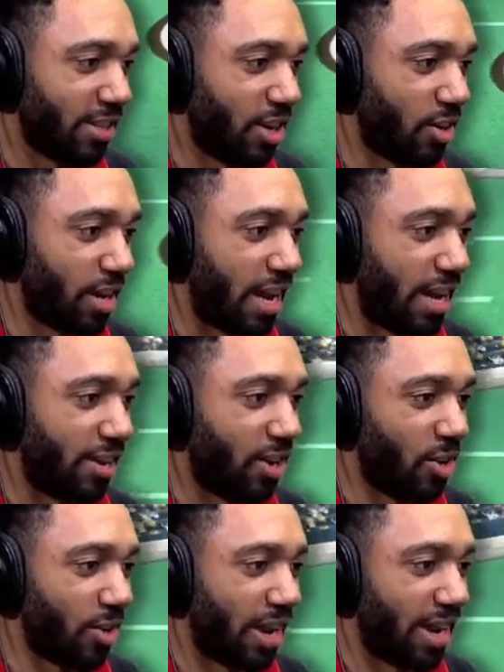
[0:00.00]
Oh, God.
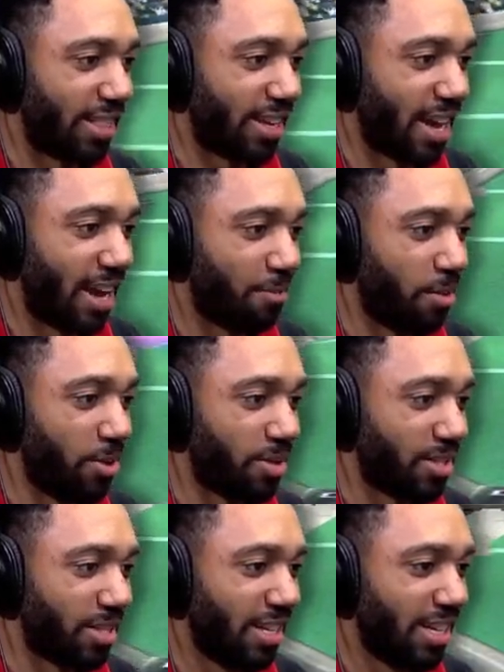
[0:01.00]
Oh, God. The
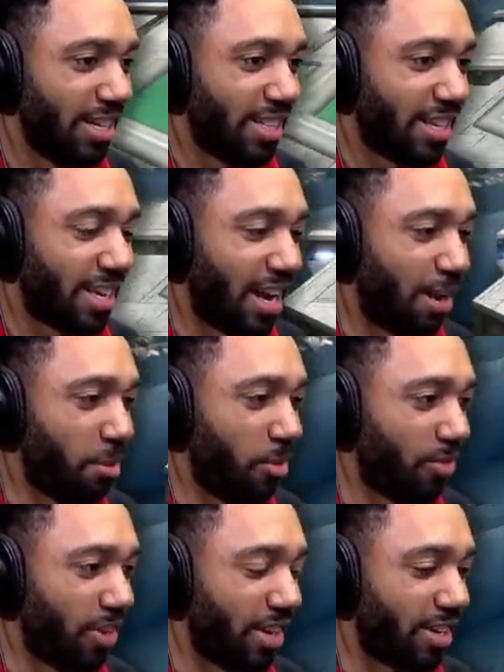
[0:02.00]
combos. The combo
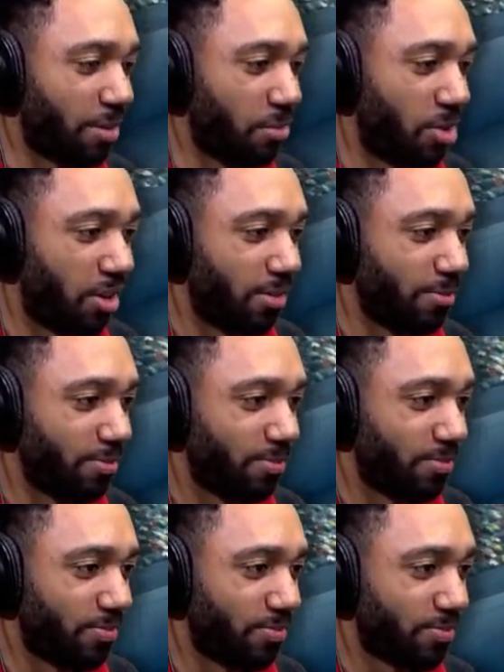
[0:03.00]
fiend. Come on.
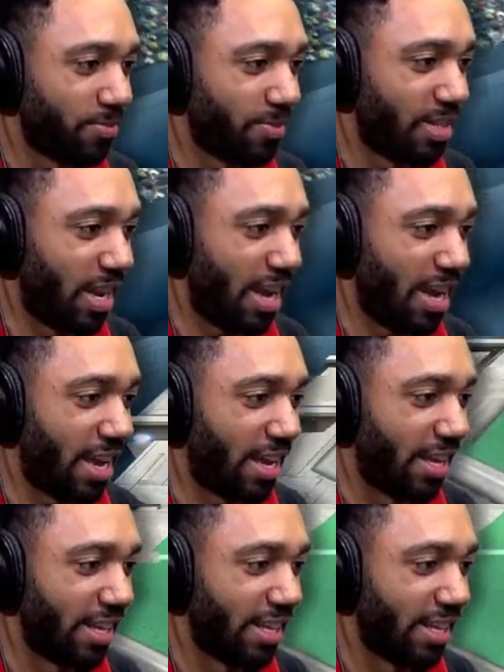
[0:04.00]
Dang.